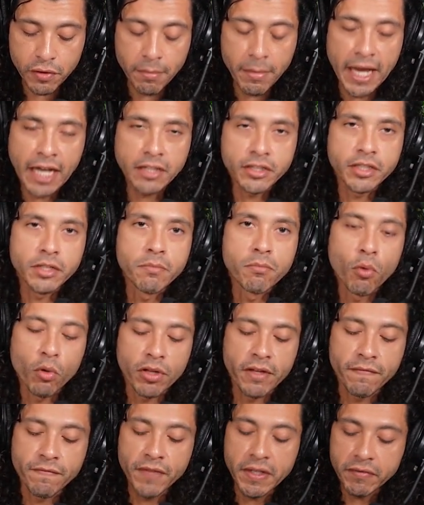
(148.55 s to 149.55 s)
And you
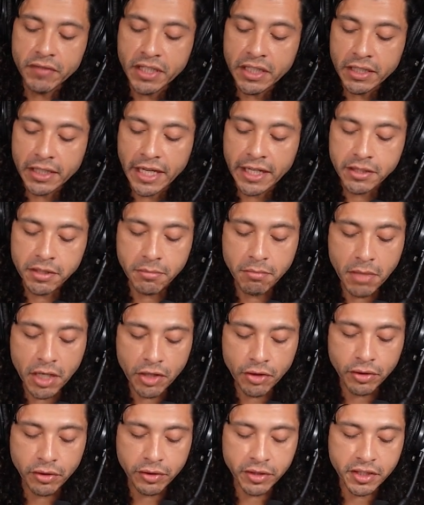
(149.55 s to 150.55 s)
imagine more than 15 days
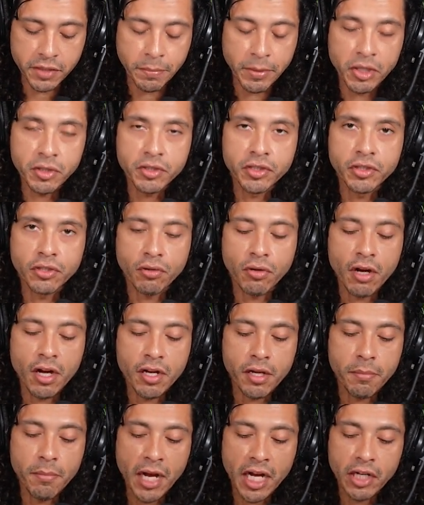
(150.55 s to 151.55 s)
a month you're experiencing
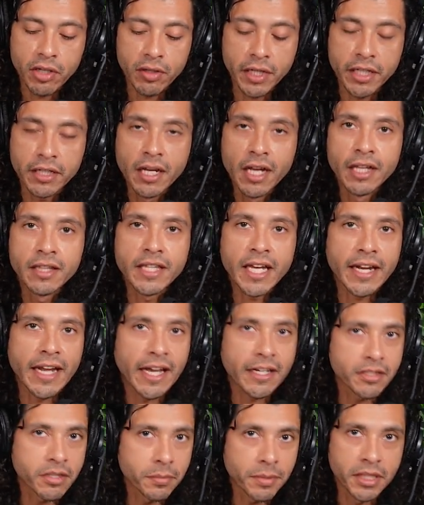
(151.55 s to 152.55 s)
a chronic migraine.
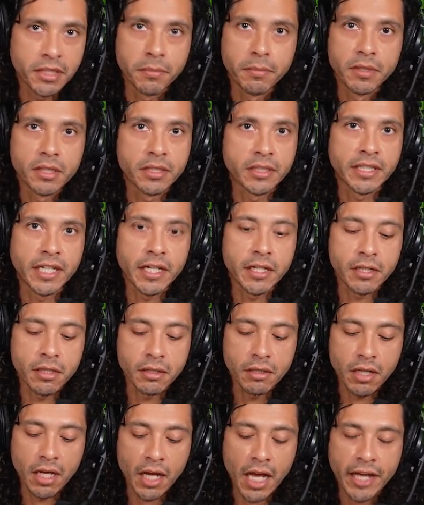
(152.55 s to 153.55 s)
That has to be
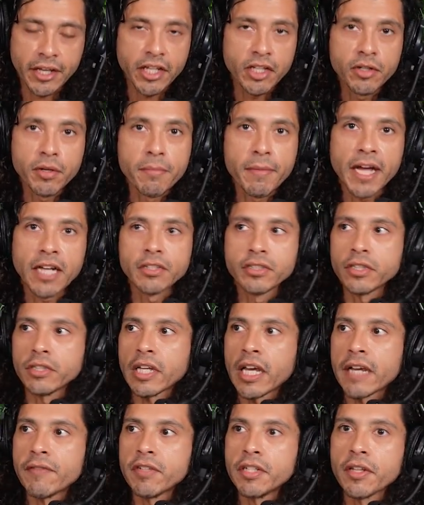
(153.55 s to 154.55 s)
debilitating. I couldn't
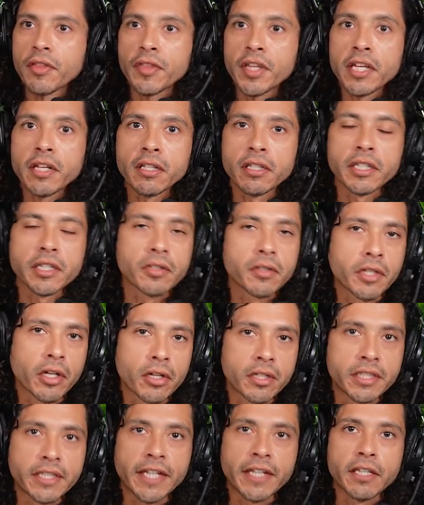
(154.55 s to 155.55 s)
imagine having to think
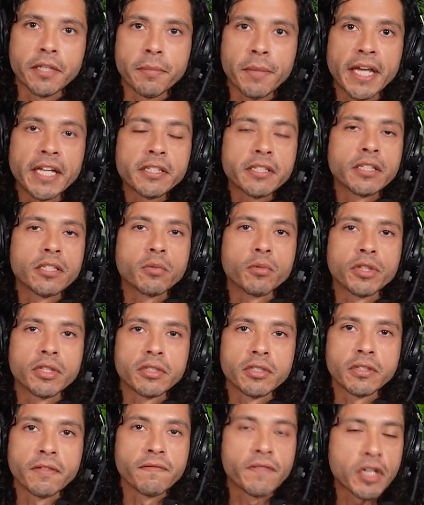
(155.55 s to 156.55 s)
clearly on a daily
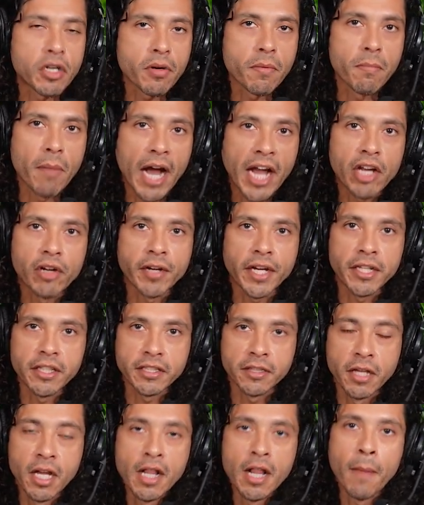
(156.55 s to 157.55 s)
basis with a severe
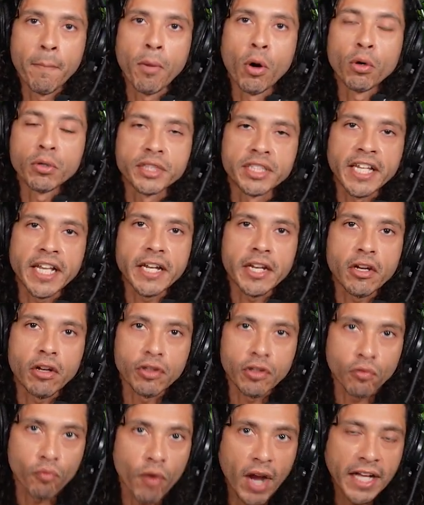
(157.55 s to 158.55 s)
migraine that's
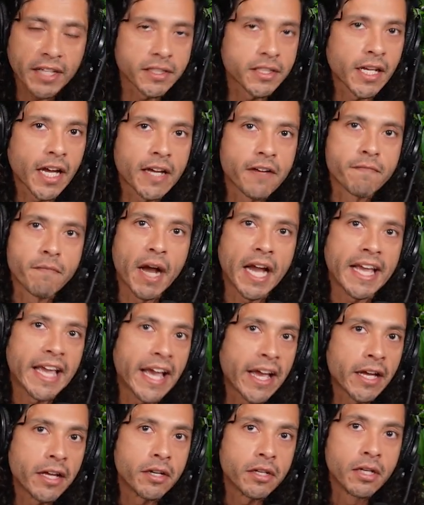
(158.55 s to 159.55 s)
pulsating on the right side of
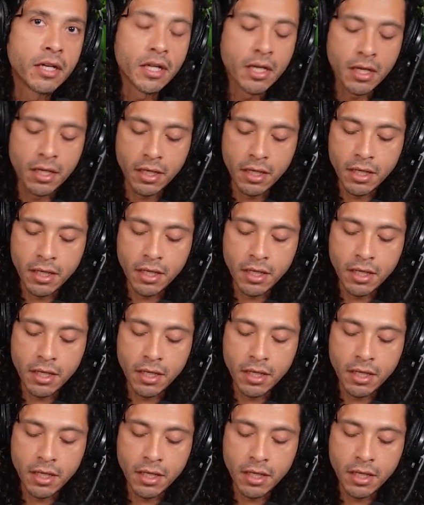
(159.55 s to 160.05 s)
my head.